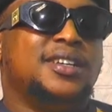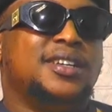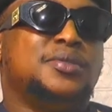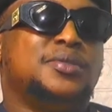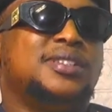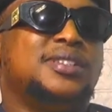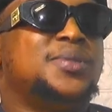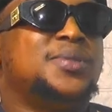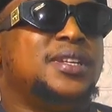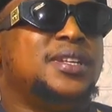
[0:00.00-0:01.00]
you know, DJ
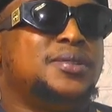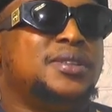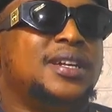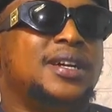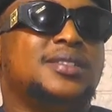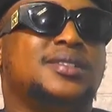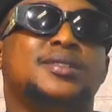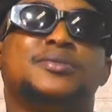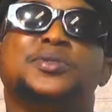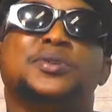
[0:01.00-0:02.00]
Spinel, he has a
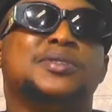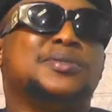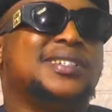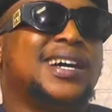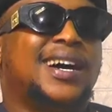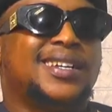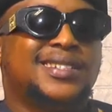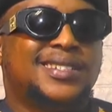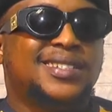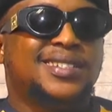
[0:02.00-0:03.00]
lot of songs and
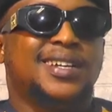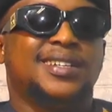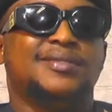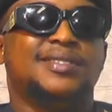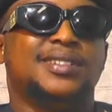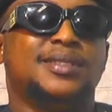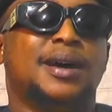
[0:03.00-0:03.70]
artists and everything.